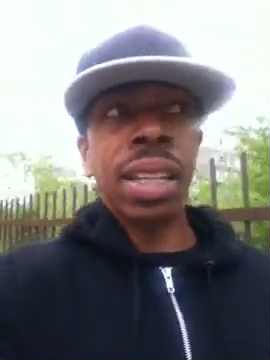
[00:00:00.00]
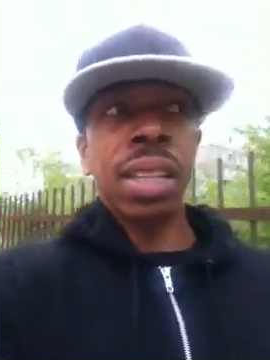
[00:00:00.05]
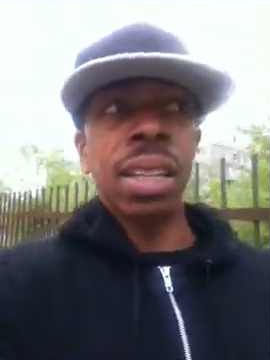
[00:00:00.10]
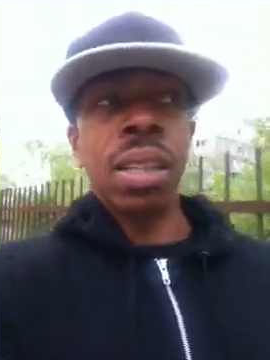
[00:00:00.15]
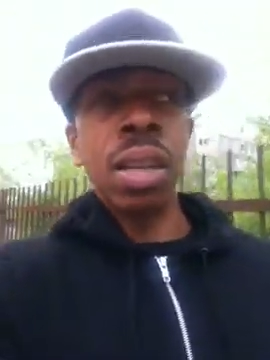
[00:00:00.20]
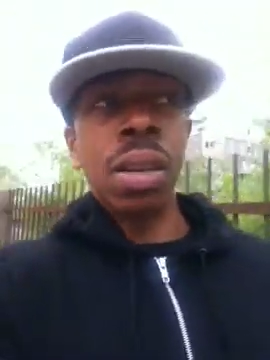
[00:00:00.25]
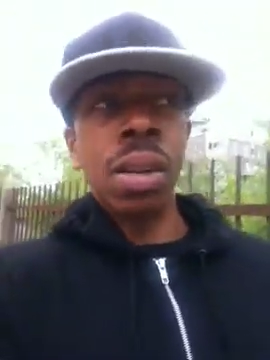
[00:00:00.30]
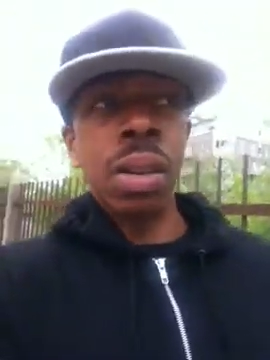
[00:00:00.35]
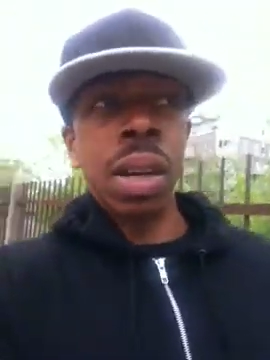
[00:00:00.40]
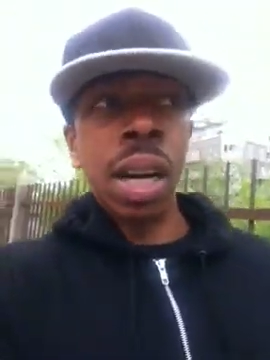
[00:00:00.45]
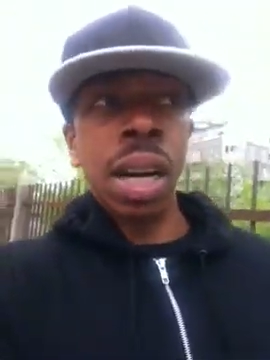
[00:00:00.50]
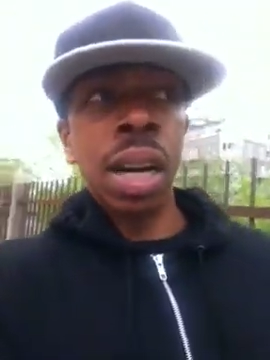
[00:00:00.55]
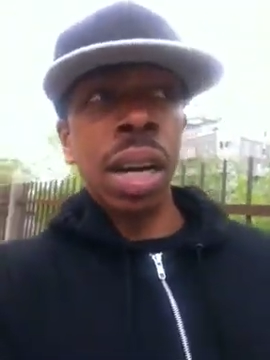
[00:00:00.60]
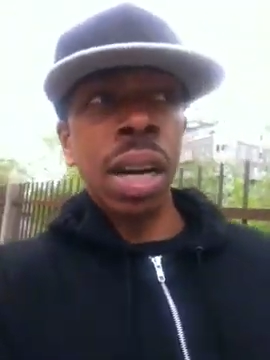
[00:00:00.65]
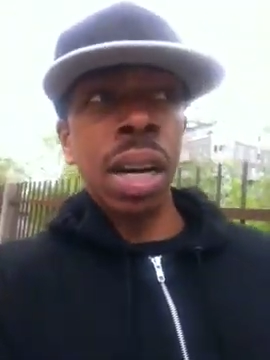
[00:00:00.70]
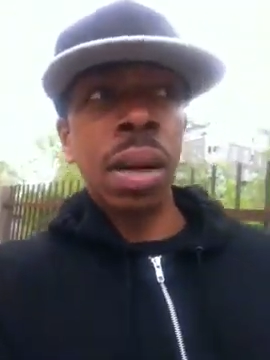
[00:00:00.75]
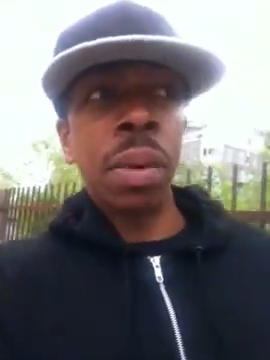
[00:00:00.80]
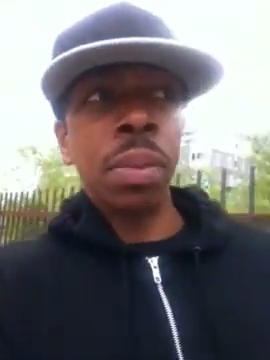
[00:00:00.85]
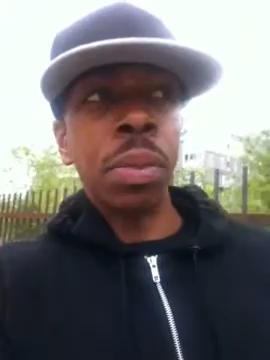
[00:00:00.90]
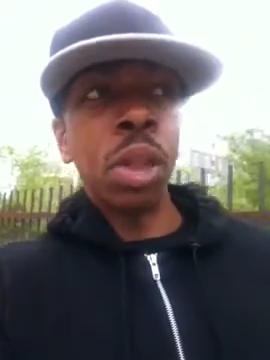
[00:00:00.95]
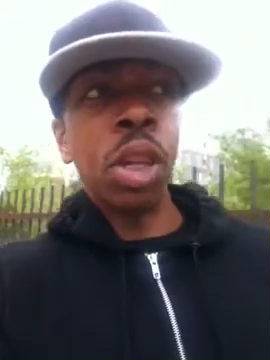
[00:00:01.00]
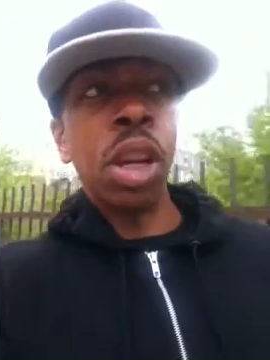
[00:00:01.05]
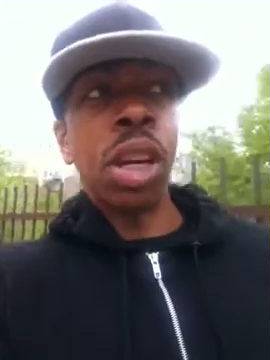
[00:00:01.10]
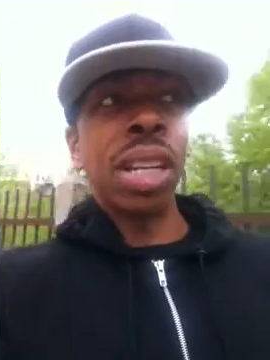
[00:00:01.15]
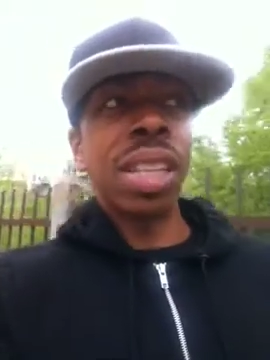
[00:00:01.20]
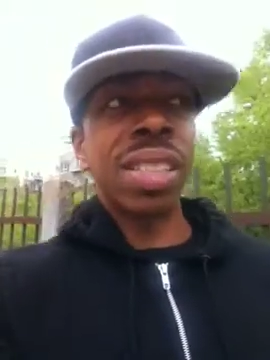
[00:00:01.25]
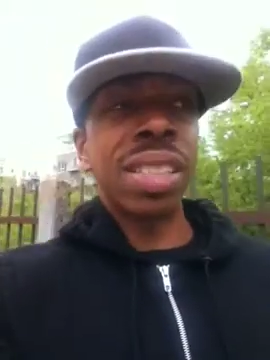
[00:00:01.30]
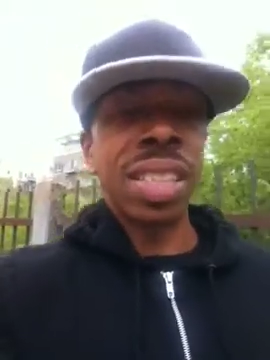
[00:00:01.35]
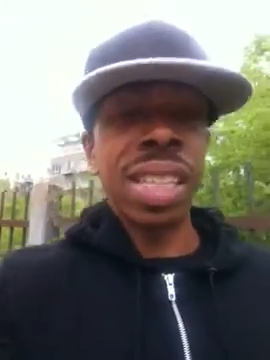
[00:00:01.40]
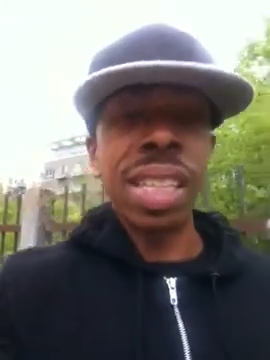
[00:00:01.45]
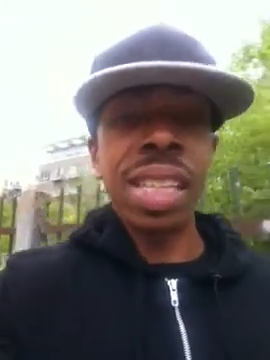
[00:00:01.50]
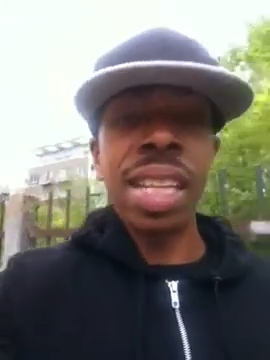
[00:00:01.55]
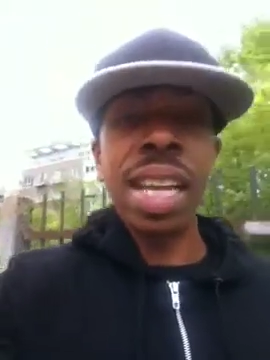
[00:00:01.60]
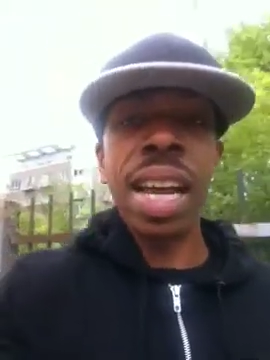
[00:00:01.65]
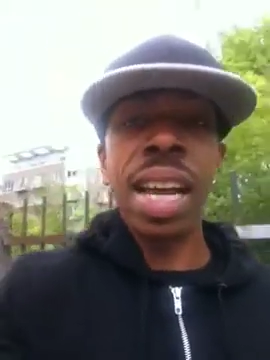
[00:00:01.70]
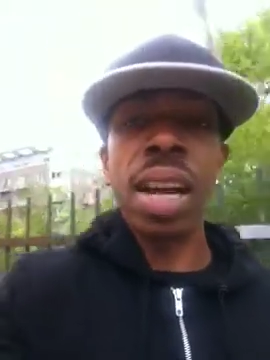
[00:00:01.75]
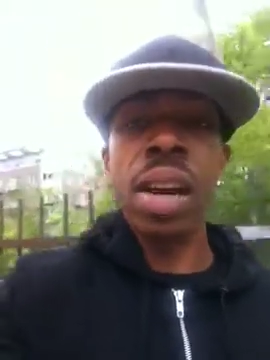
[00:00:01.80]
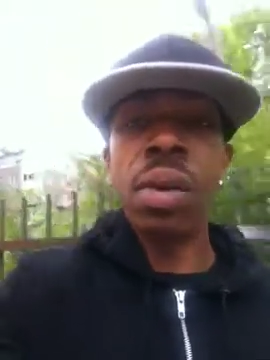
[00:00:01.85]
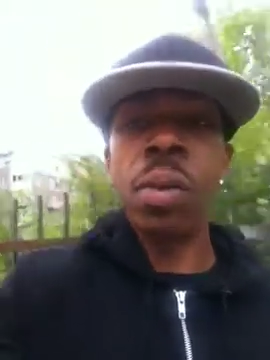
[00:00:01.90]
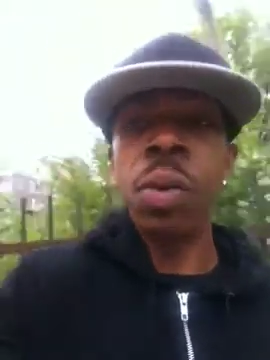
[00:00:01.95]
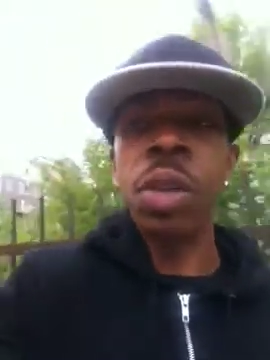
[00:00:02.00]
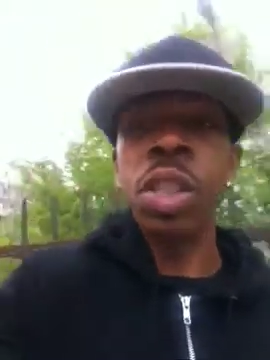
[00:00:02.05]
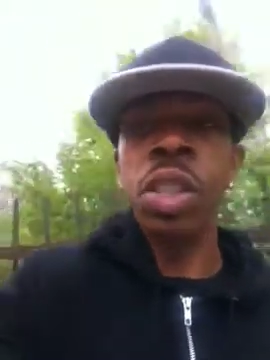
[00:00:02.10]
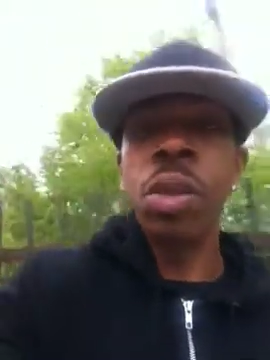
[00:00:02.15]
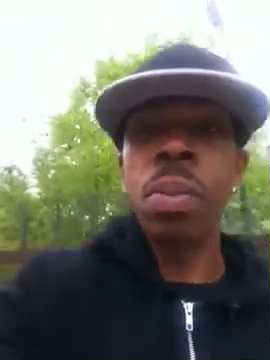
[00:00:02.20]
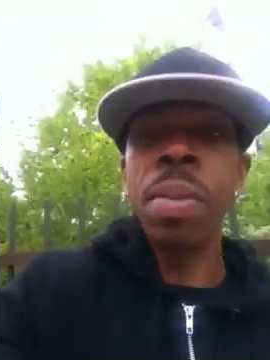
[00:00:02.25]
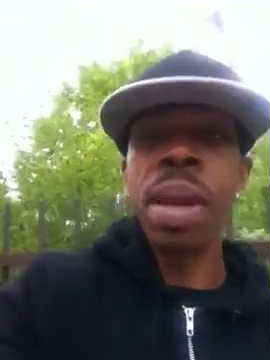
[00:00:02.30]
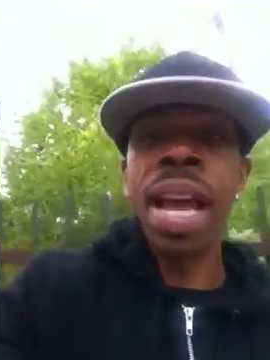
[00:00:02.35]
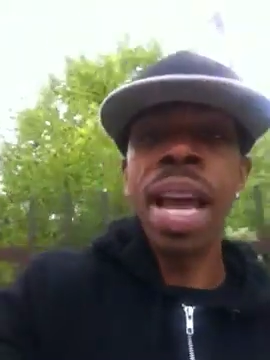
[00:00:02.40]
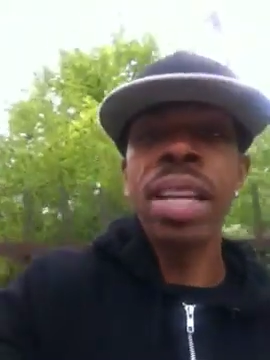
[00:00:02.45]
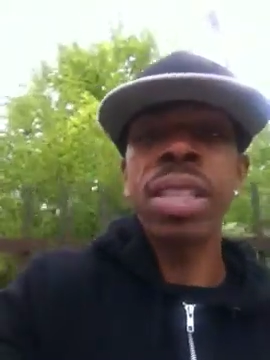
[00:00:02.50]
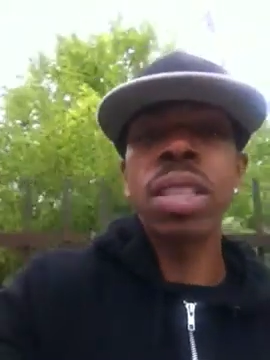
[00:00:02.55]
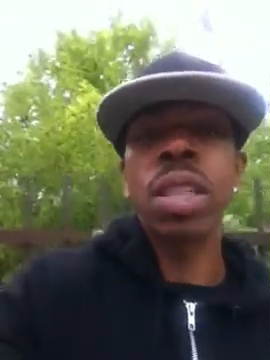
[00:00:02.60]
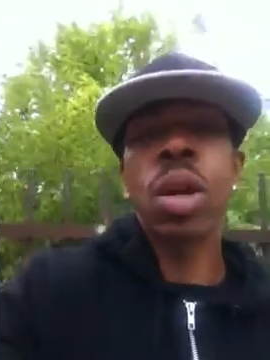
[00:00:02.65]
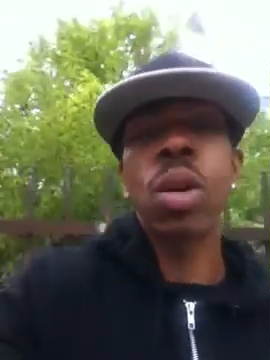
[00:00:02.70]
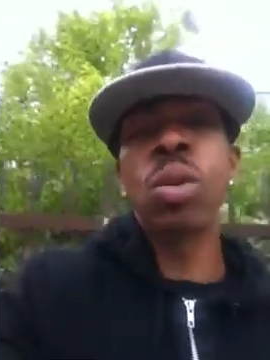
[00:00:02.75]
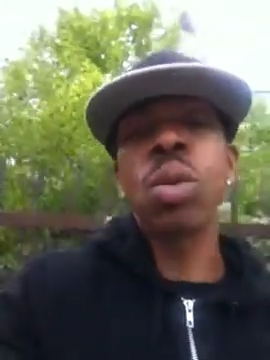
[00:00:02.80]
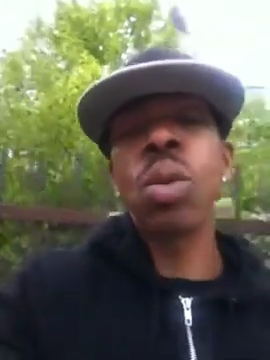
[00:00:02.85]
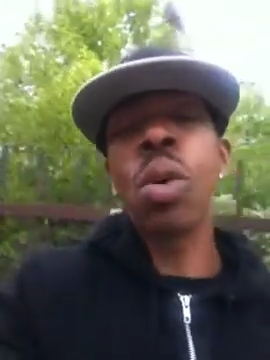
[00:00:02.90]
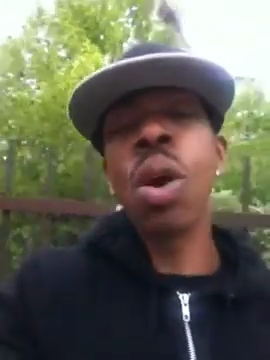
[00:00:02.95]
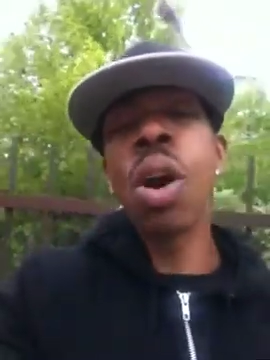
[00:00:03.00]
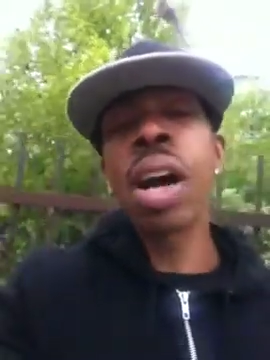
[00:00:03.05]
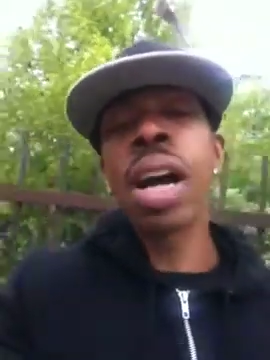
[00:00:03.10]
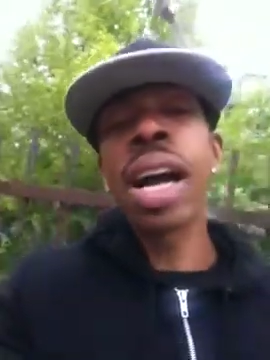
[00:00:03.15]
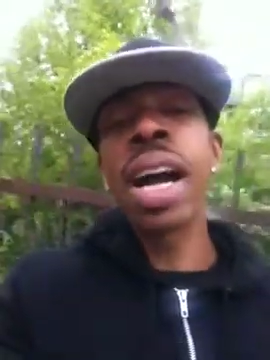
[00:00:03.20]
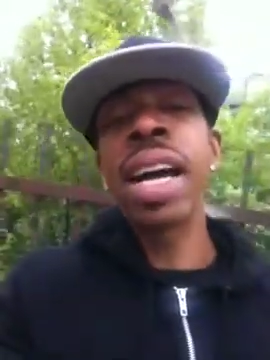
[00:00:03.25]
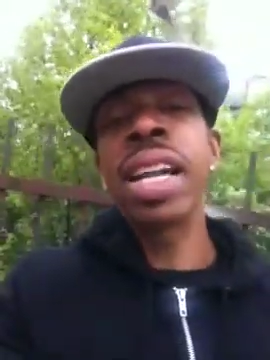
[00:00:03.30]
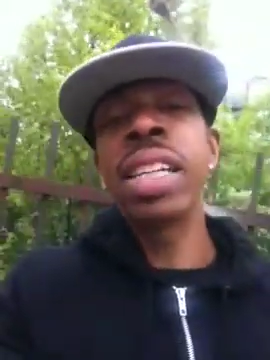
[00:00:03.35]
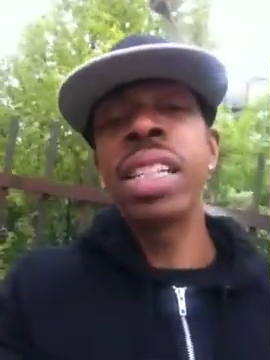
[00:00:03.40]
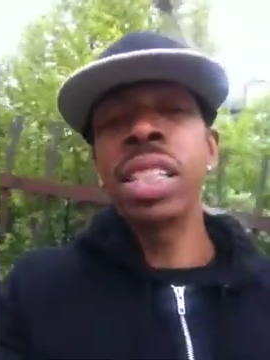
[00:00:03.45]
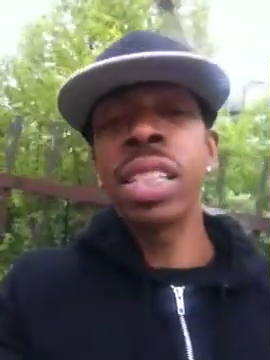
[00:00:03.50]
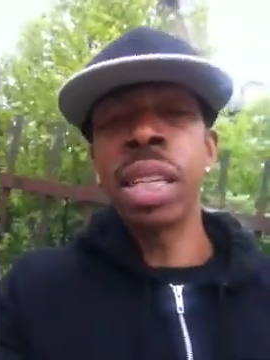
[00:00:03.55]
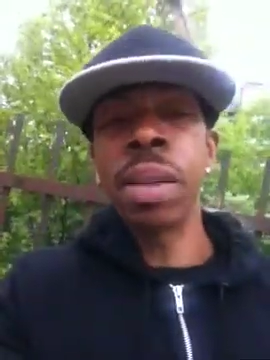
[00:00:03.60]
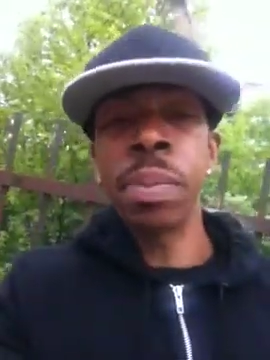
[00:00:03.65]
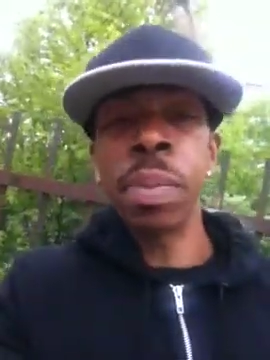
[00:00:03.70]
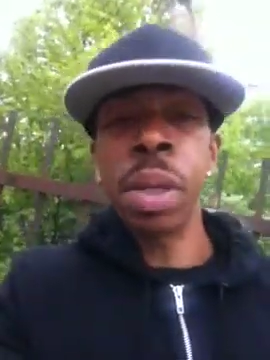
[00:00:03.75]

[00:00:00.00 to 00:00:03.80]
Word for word: You know, uh, you're gonna see that original man has to go through all kind of shit.